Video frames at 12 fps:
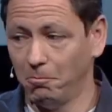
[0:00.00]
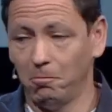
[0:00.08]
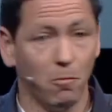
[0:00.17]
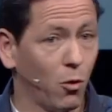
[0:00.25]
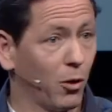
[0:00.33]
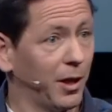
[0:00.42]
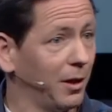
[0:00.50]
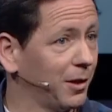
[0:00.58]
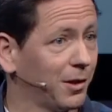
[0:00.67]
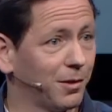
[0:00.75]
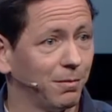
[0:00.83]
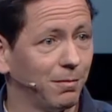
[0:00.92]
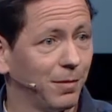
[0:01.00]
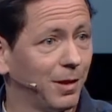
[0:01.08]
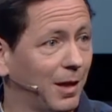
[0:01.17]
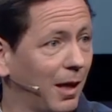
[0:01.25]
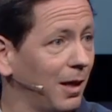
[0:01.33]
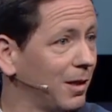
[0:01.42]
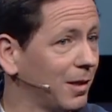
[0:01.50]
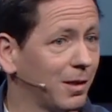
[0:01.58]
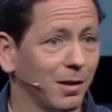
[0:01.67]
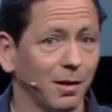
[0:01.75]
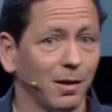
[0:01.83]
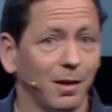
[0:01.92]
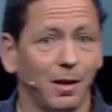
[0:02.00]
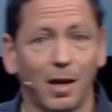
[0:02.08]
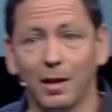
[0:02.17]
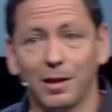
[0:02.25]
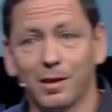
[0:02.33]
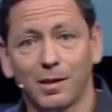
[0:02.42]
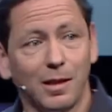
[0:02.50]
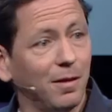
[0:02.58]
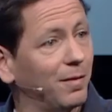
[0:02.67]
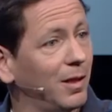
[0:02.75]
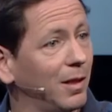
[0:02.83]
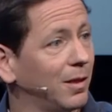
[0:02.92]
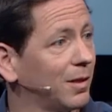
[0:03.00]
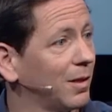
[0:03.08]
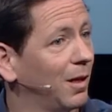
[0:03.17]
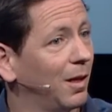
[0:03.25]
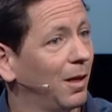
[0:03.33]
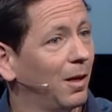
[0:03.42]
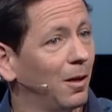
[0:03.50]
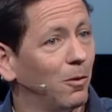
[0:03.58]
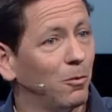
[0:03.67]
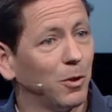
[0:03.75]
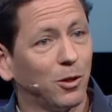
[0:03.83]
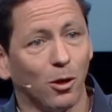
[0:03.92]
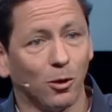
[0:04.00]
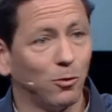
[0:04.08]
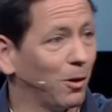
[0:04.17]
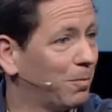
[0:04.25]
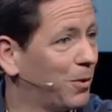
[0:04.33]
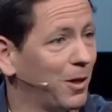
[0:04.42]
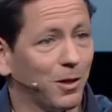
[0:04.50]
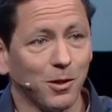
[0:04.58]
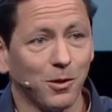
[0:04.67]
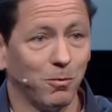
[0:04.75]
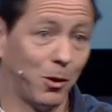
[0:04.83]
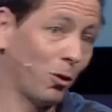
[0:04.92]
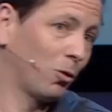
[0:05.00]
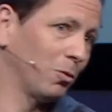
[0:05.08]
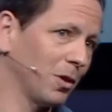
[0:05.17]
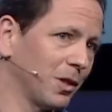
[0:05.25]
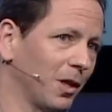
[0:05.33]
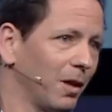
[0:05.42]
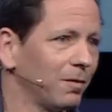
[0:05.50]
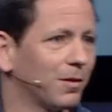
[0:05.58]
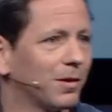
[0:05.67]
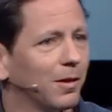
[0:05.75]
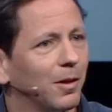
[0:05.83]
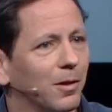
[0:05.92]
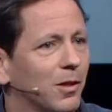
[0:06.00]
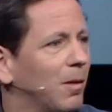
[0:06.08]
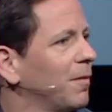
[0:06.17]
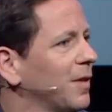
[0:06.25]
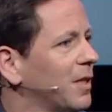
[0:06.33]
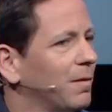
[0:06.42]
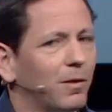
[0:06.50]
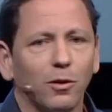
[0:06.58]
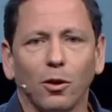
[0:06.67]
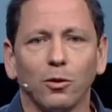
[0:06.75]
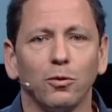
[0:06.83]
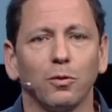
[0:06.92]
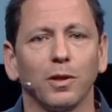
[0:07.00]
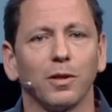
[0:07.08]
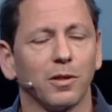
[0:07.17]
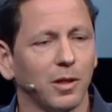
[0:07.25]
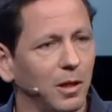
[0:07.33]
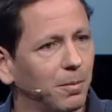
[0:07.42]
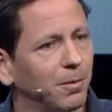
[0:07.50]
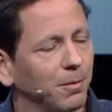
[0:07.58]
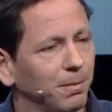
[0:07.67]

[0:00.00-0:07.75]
Mornings, days, nights, evenings, we talk to our peers, we talk to ourselves. Some of us even talk during their sleep.